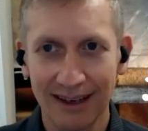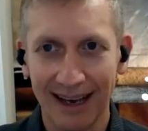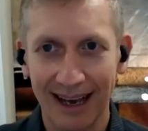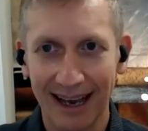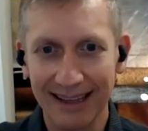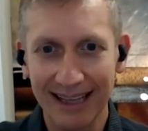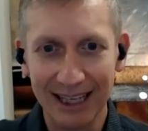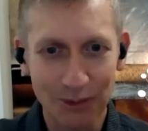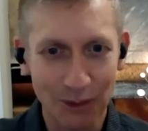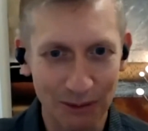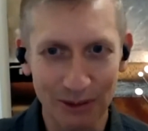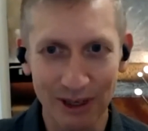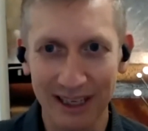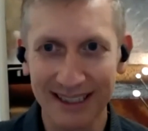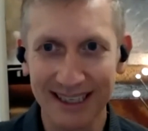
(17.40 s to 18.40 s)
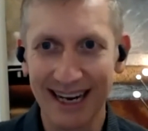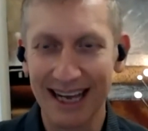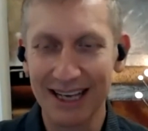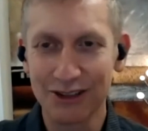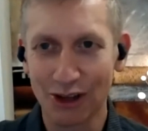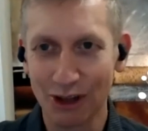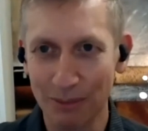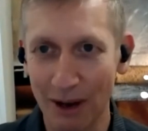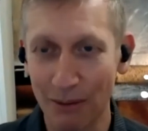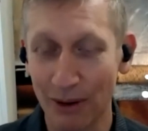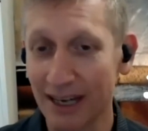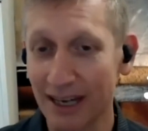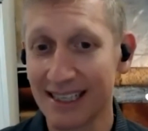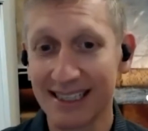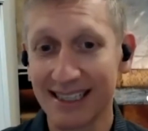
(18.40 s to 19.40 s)
And that's what really today is all about. We're going
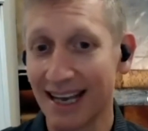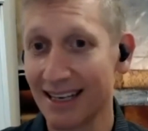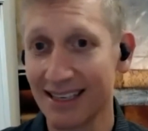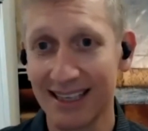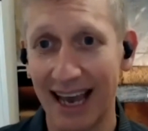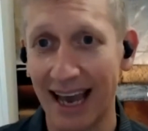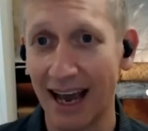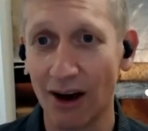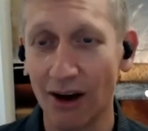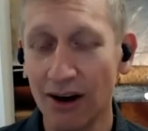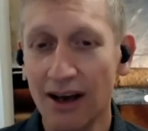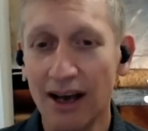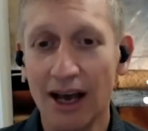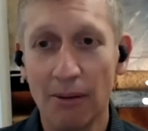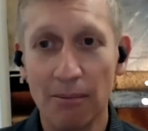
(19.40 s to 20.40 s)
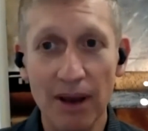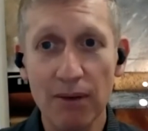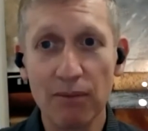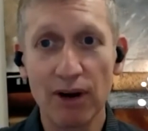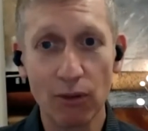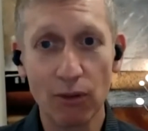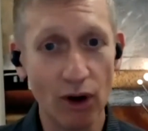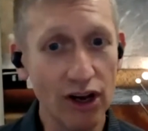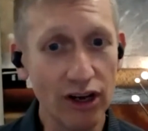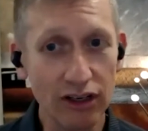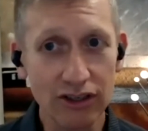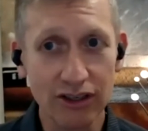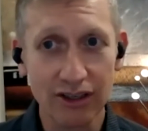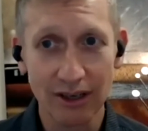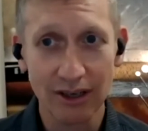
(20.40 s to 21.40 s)
to discuss how memory
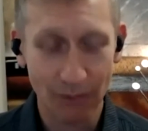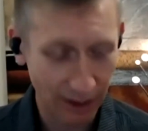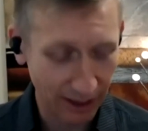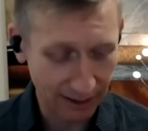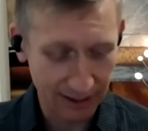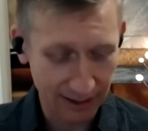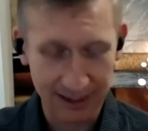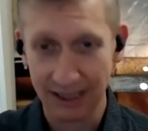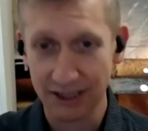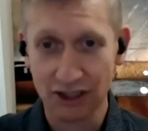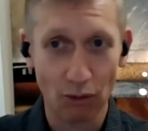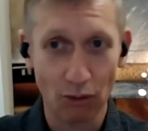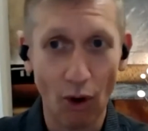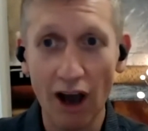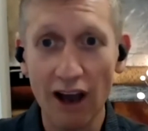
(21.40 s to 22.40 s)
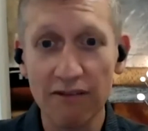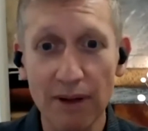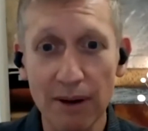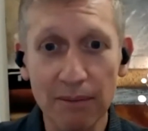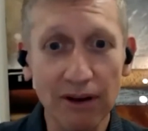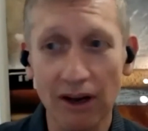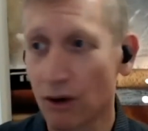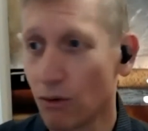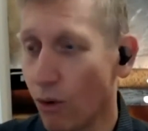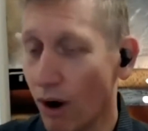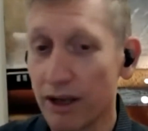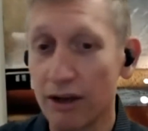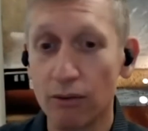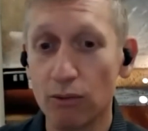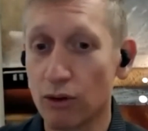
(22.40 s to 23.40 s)
works. We're going to discuss the why of memory, like why
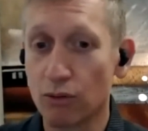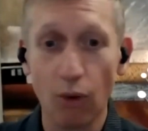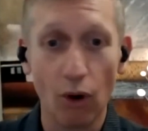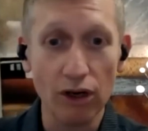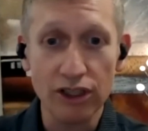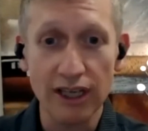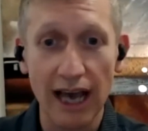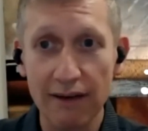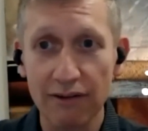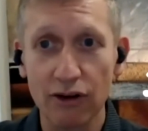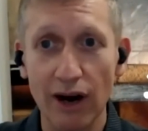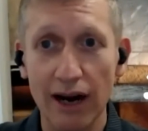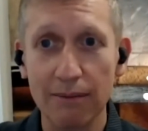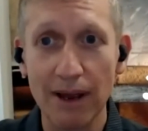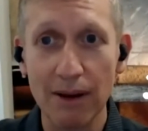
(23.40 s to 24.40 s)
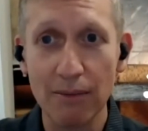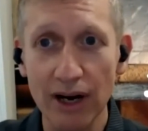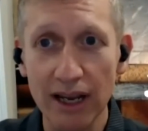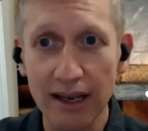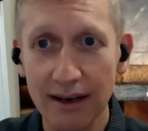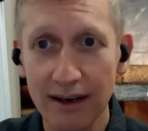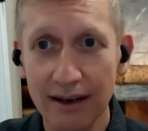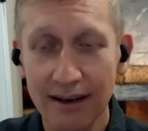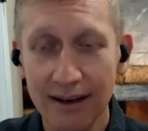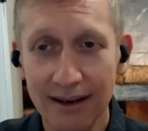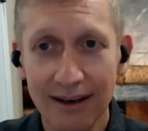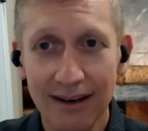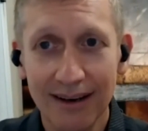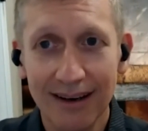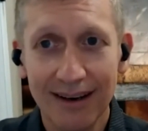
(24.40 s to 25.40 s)
you would want to have a great memory.
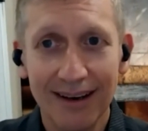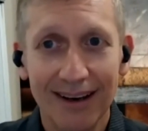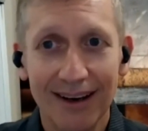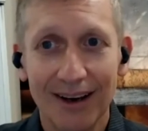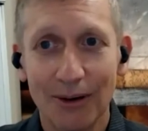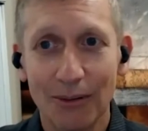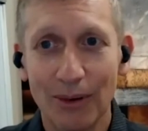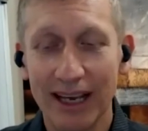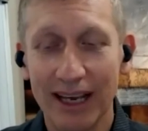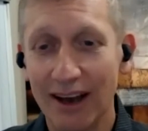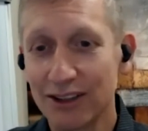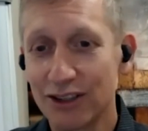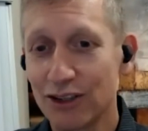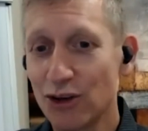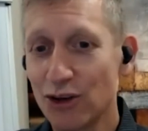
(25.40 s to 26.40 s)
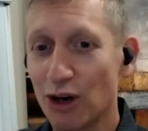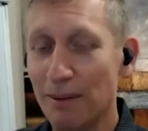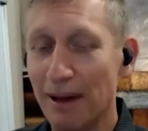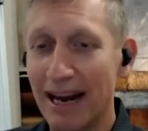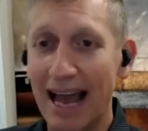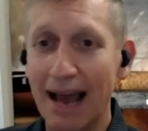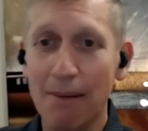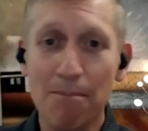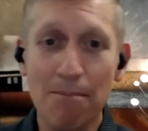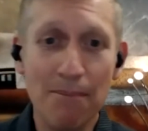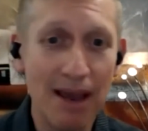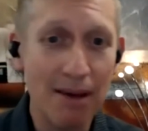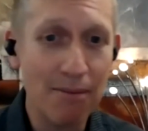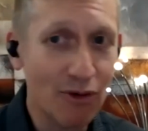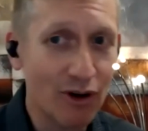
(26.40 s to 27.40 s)
We're going to talk about how
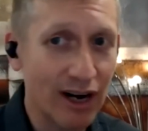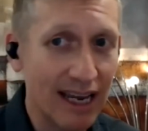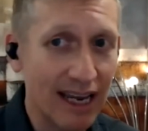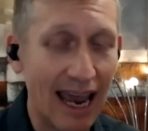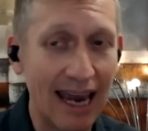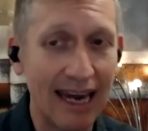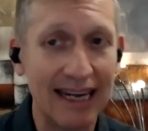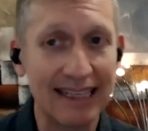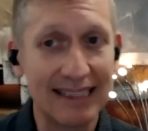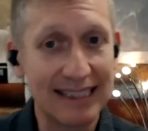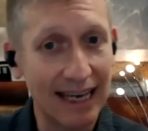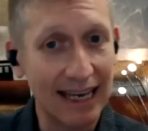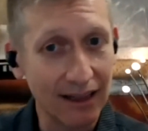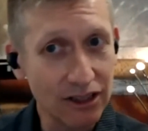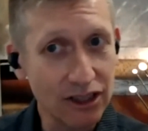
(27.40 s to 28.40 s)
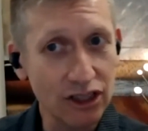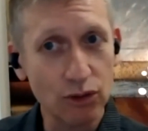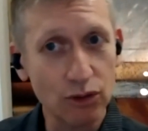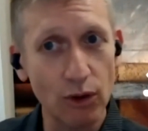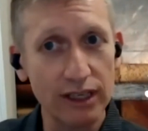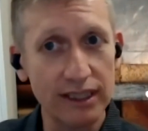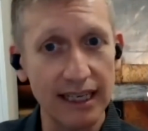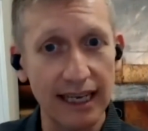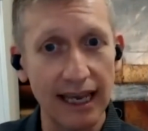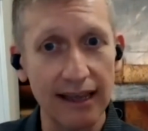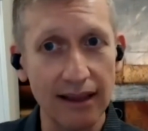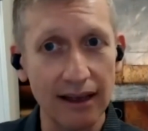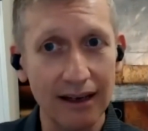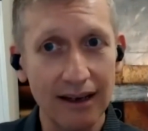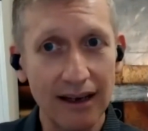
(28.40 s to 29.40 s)
memory and intelligence work
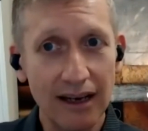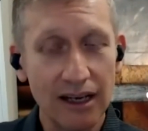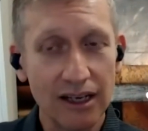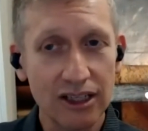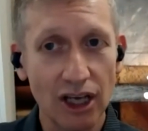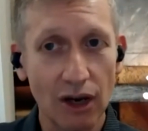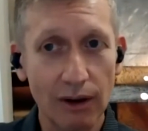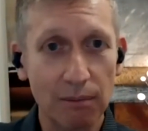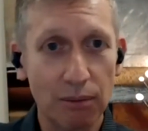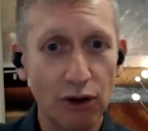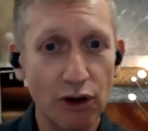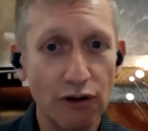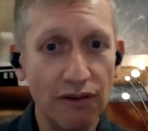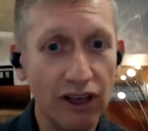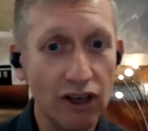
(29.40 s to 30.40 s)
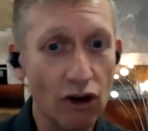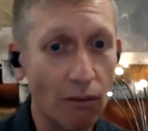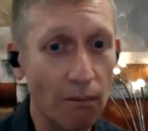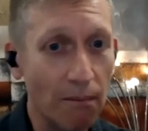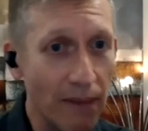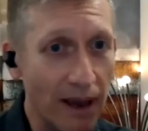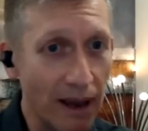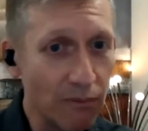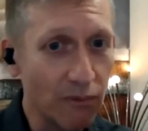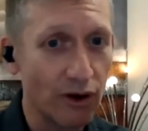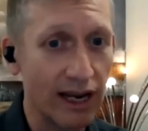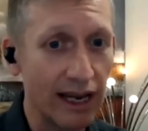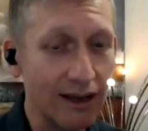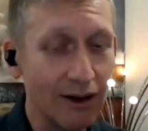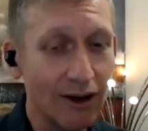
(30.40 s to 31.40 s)
together. So improving your
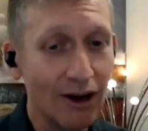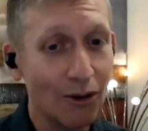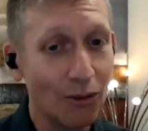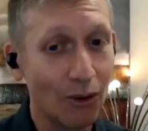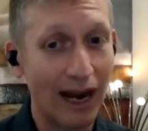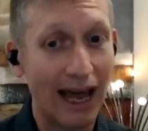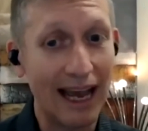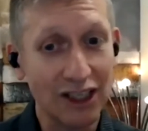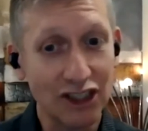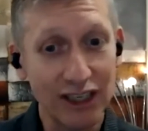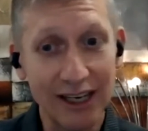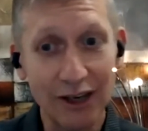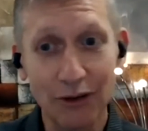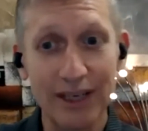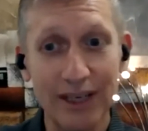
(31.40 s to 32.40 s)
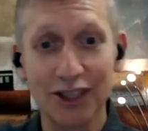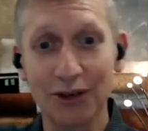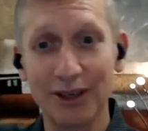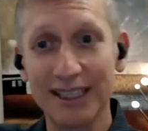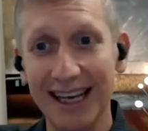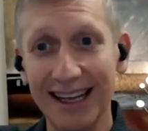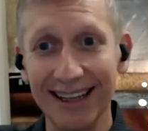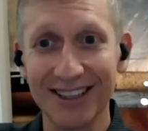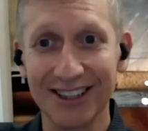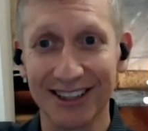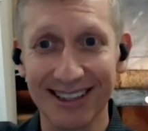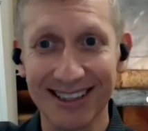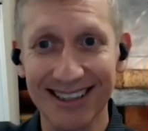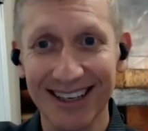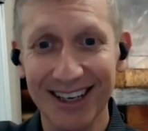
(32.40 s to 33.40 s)
memory will actually increase your
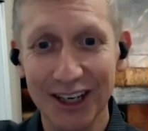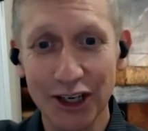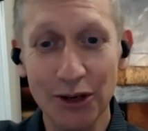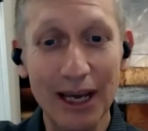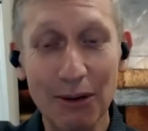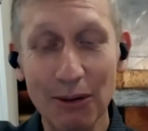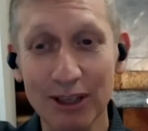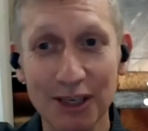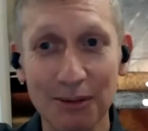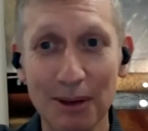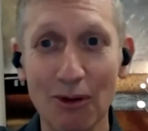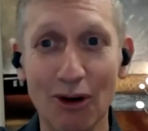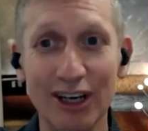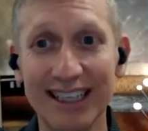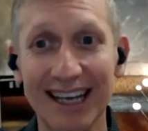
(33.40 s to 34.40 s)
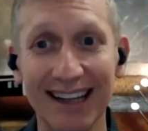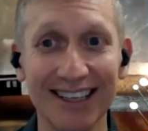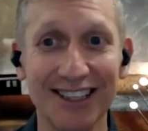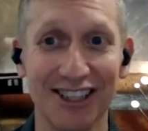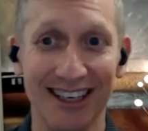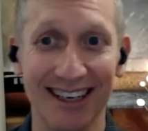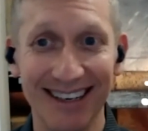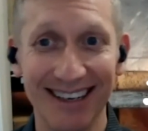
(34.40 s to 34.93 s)
intelligence. Who here wants to be more intelligent?